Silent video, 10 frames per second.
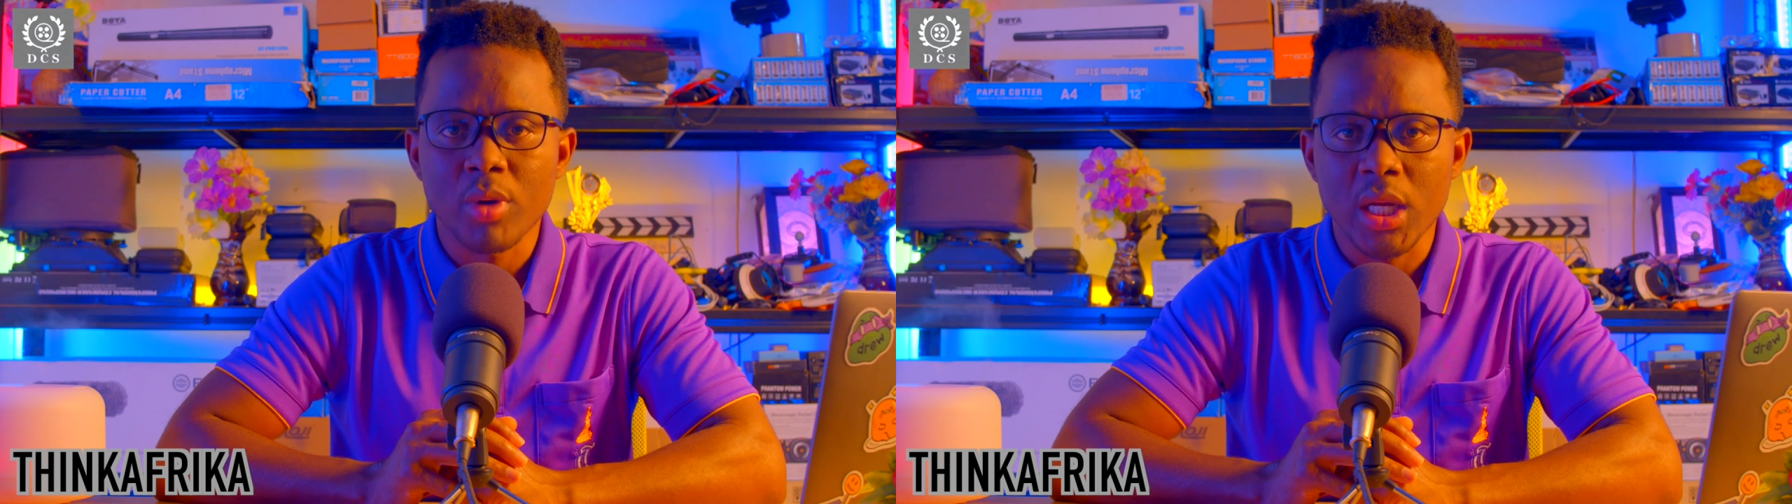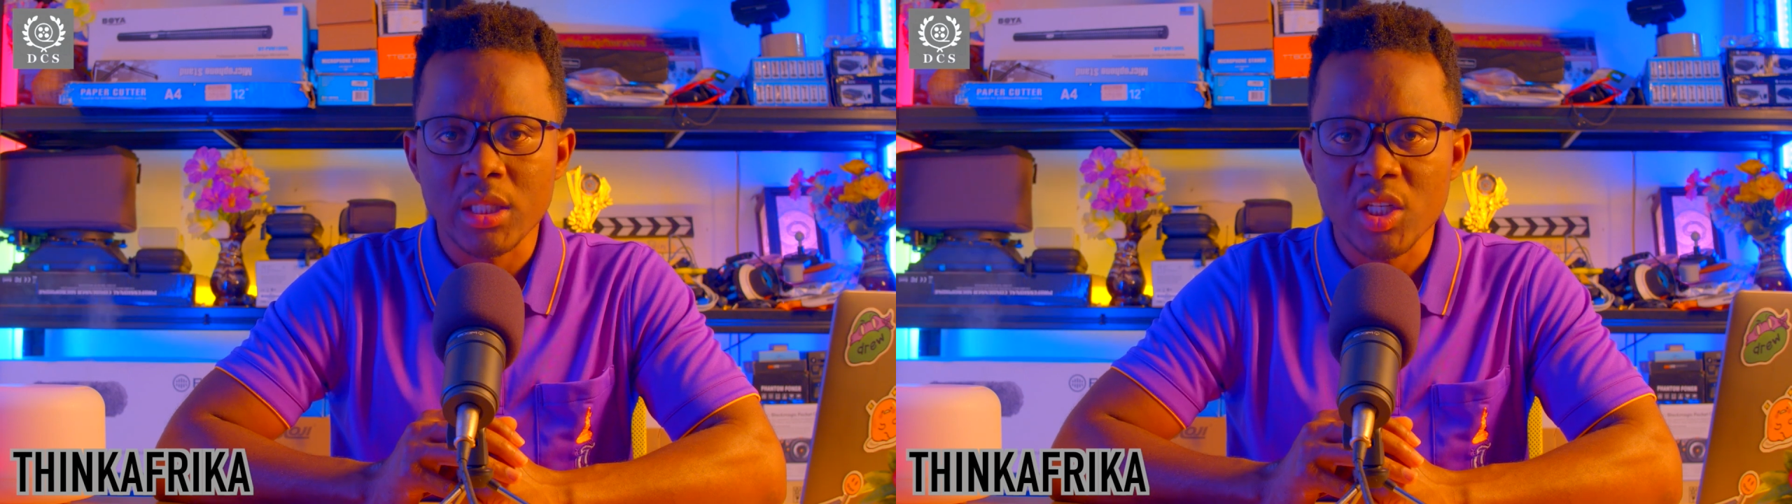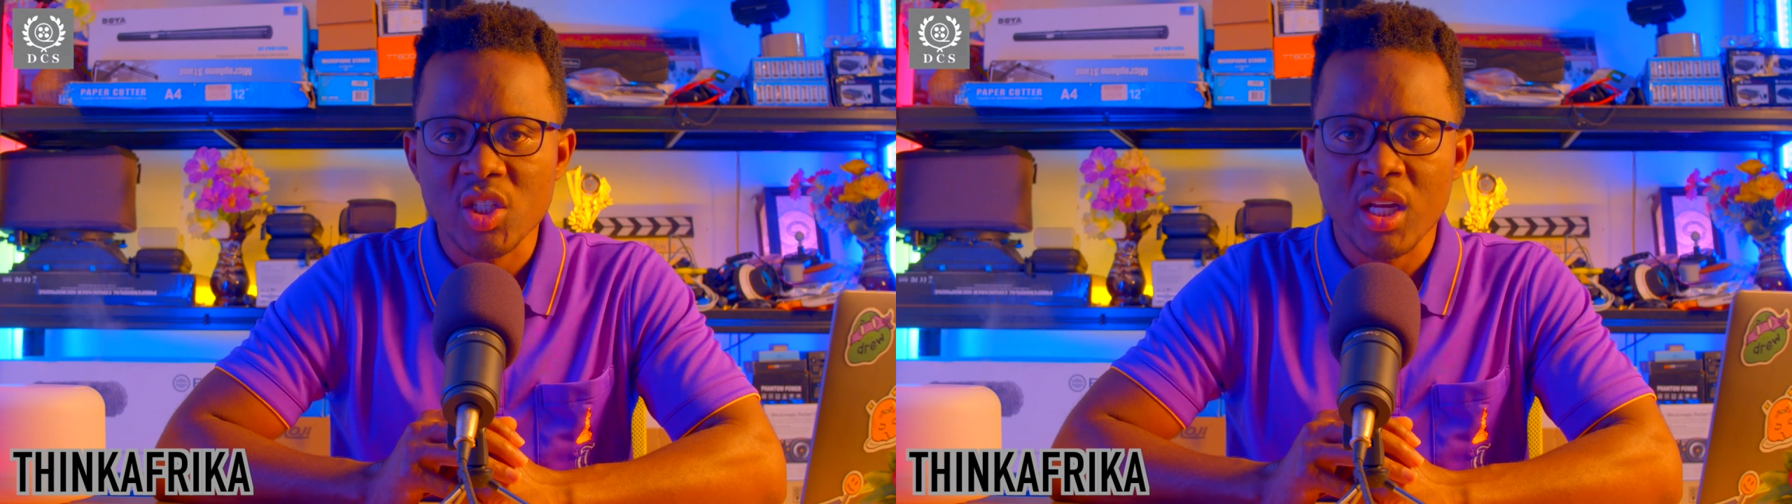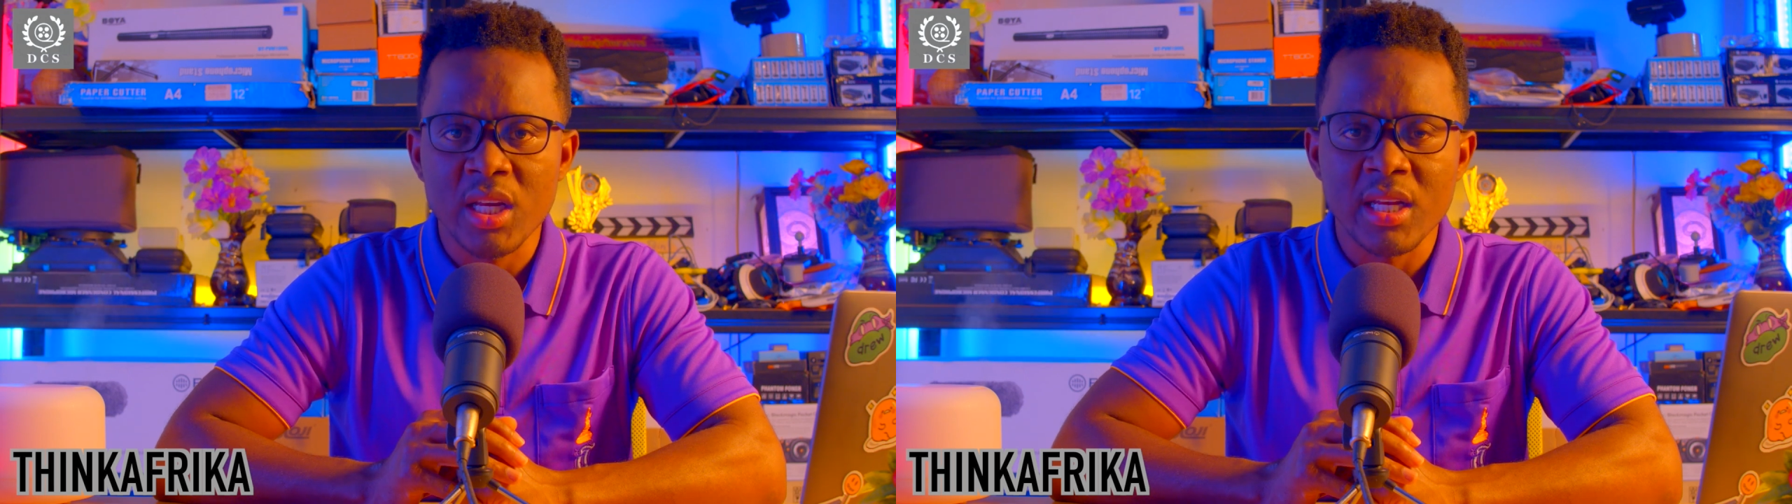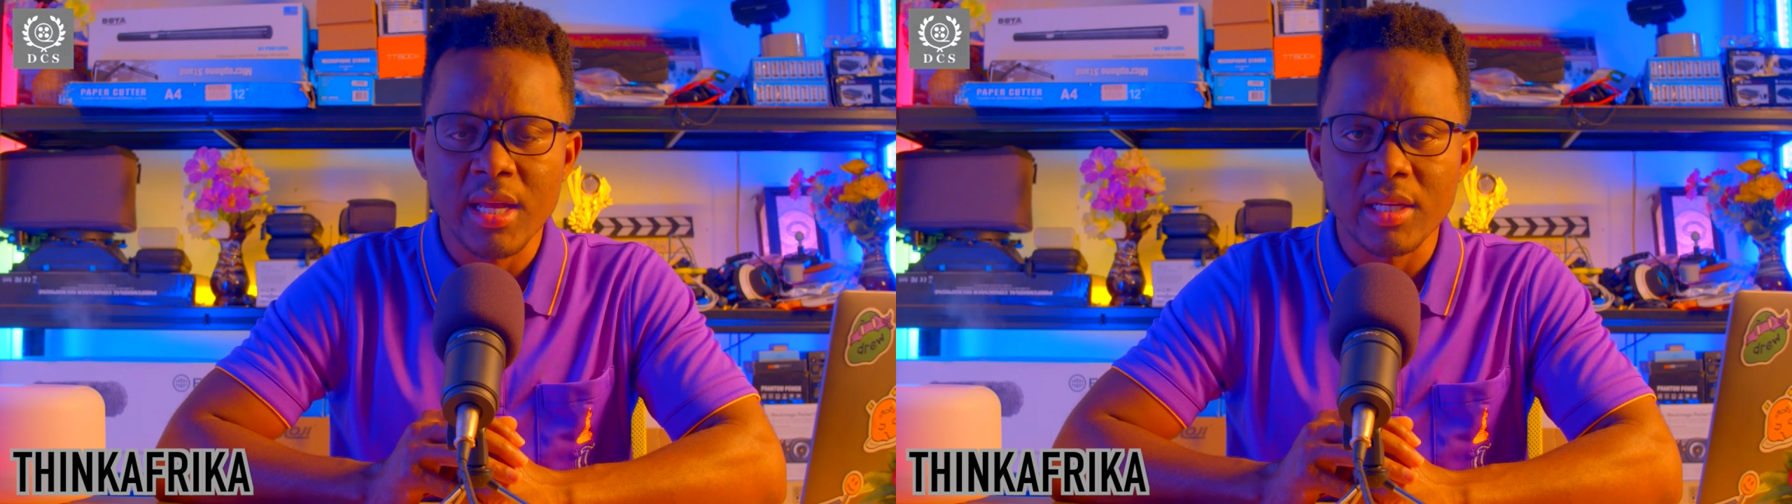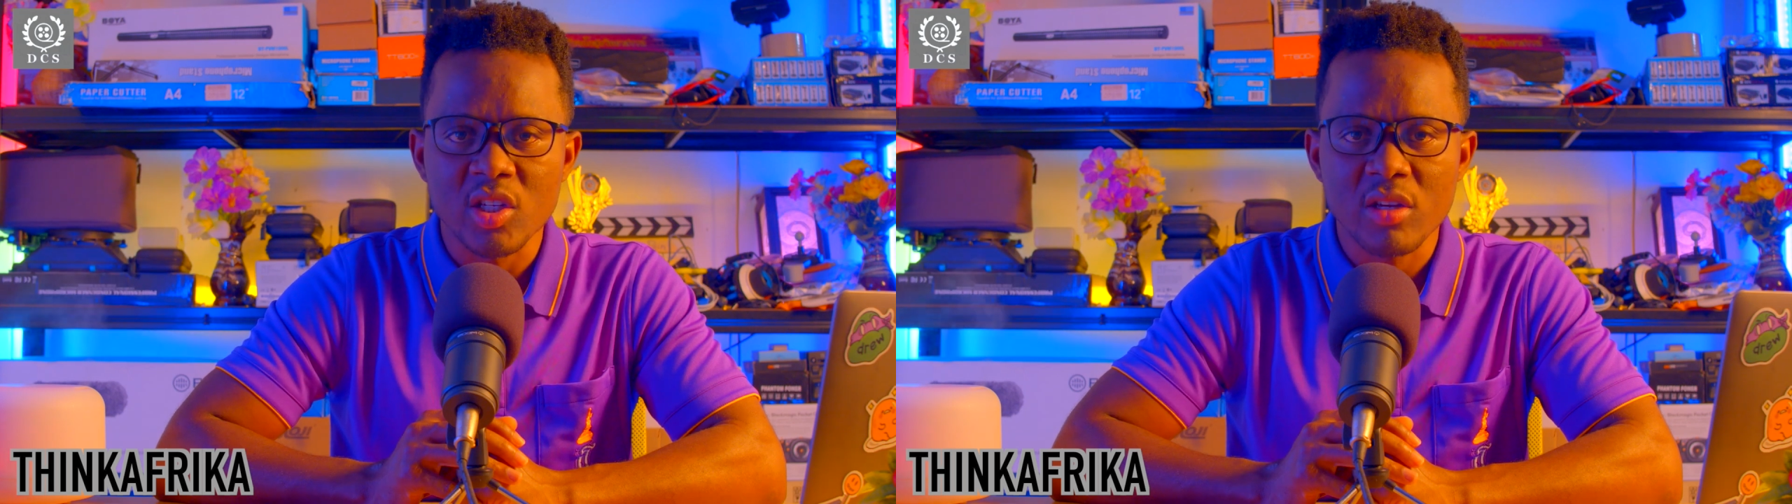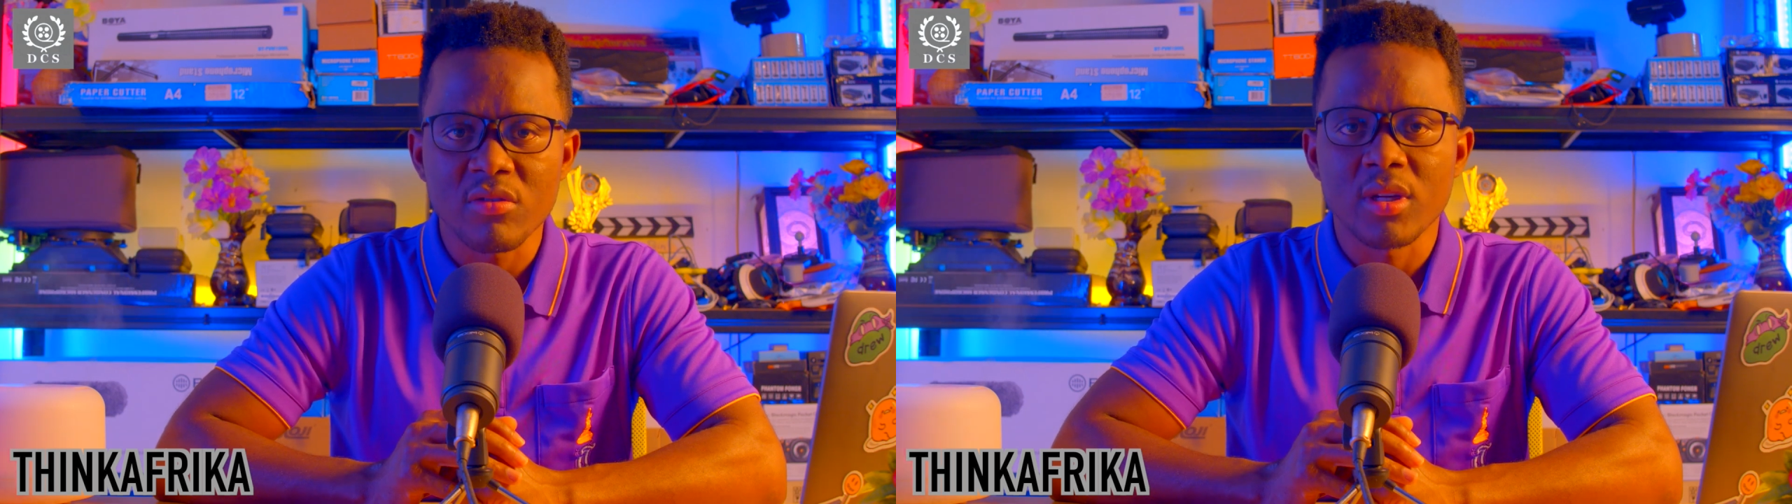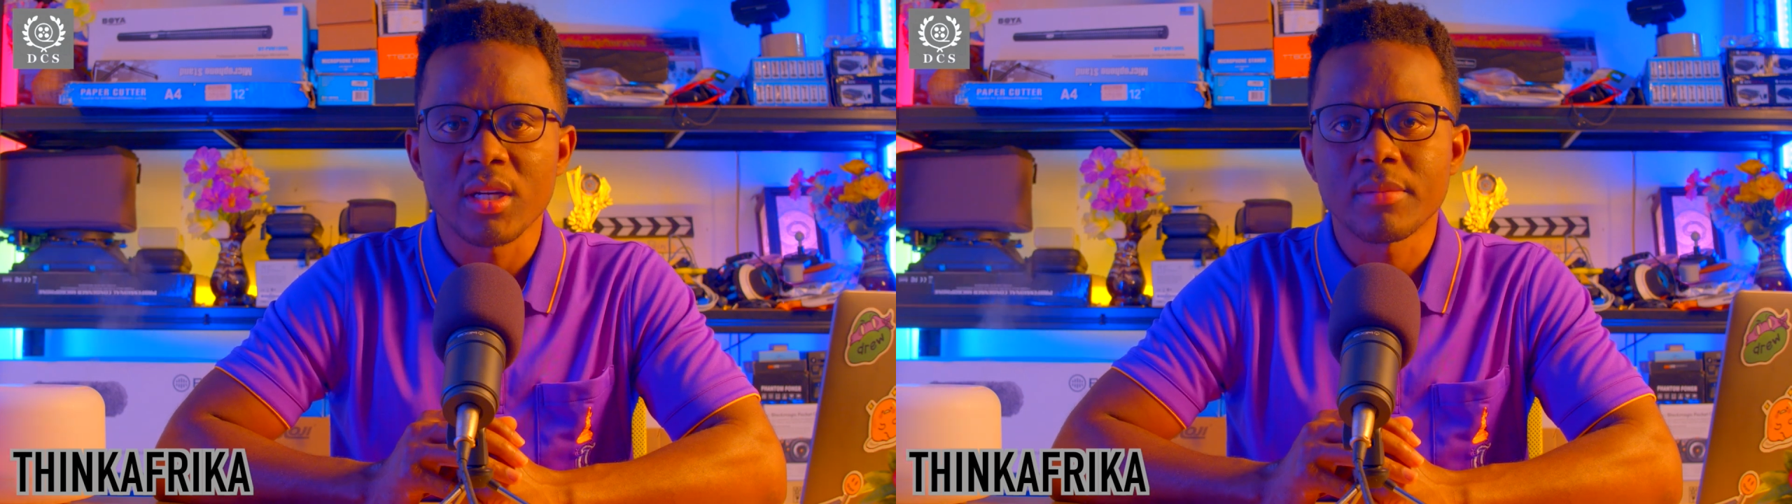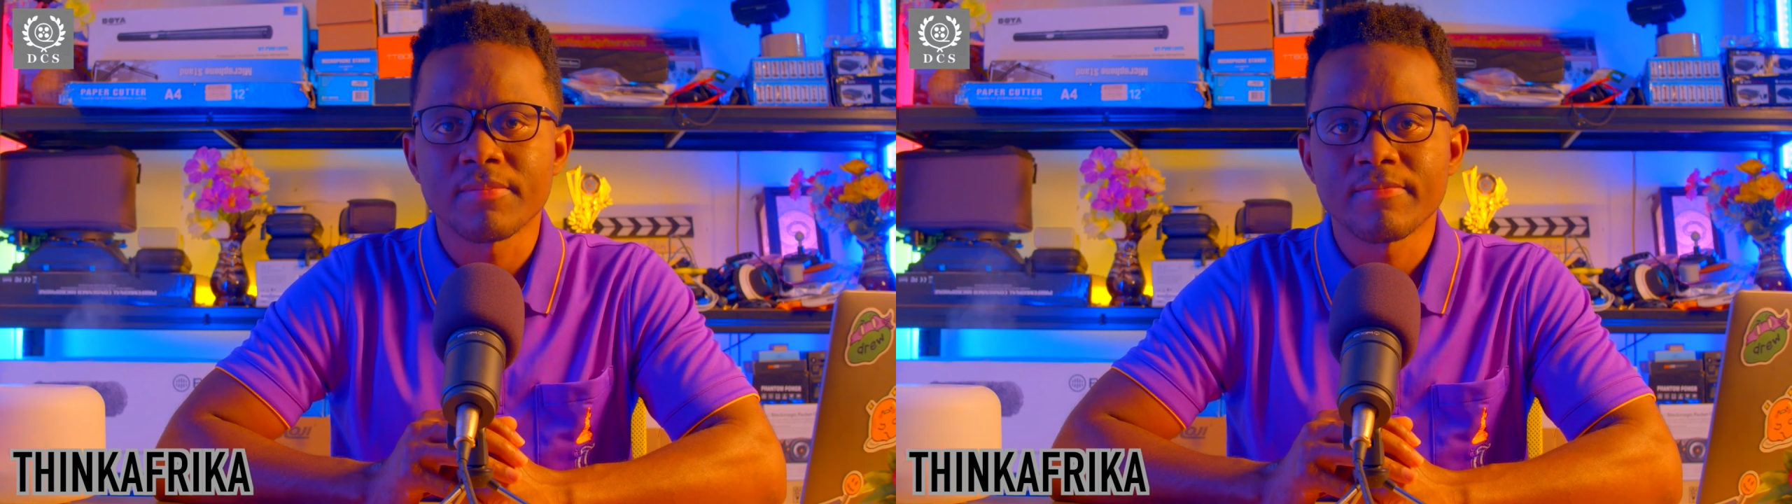politician in Nigeria,